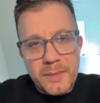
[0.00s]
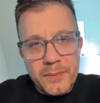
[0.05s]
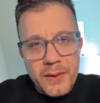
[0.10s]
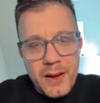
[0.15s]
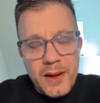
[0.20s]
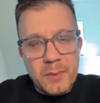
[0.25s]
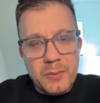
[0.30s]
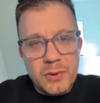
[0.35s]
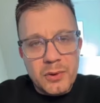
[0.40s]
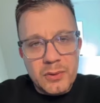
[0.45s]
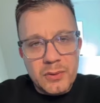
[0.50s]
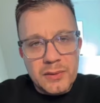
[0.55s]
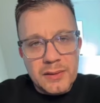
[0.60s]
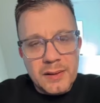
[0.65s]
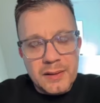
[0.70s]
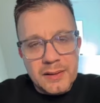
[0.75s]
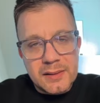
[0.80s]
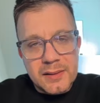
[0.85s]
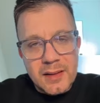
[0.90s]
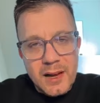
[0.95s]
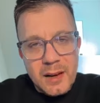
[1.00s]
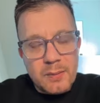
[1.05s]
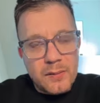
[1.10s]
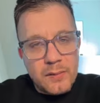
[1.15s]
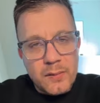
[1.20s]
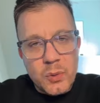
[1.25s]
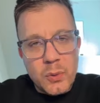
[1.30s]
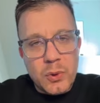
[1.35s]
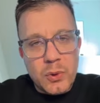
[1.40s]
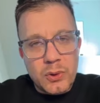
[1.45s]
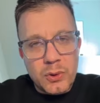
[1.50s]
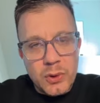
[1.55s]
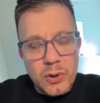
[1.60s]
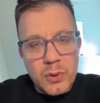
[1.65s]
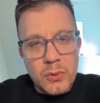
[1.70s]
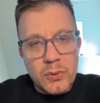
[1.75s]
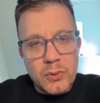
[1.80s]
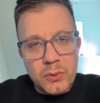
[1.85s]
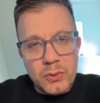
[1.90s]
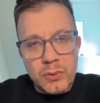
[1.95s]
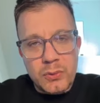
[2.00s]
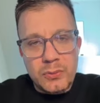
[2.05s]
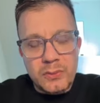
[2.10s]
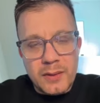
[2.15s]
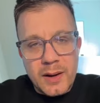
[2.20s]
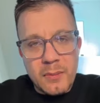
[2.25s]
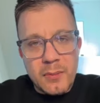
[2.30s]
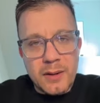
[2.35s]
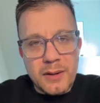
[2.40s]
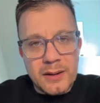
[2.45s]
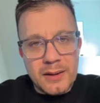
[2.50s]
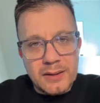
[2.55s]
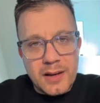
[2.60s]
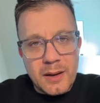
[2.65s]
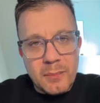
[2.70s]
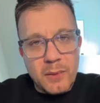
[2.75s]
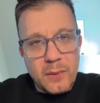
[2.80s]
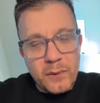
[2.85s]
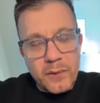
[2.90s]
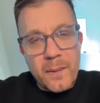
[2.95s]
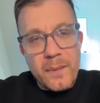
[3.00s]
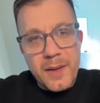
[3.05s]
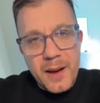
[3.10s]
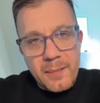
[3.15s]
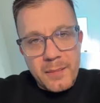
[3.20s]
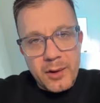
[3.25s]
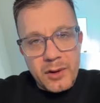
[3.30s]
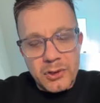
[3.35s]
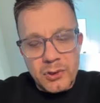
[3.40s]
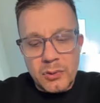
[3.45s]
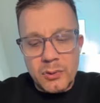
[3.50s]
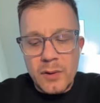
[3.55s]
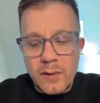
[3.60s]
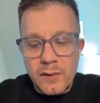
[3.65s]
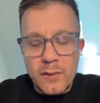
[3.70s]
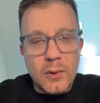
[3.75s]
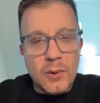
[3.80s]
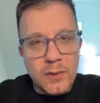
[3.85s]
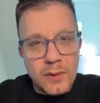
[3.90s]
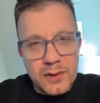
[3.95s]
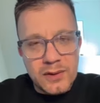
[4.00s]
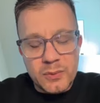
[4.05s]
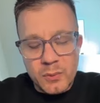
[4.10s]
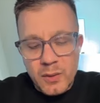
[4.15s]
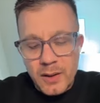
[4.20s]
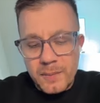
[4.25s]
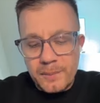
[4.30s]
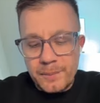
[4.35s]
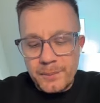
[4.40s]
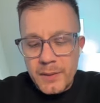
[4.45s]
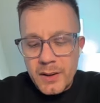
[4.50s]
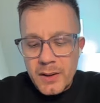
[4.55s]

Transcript: and we're using the same 4-node neural network example from that module for this one.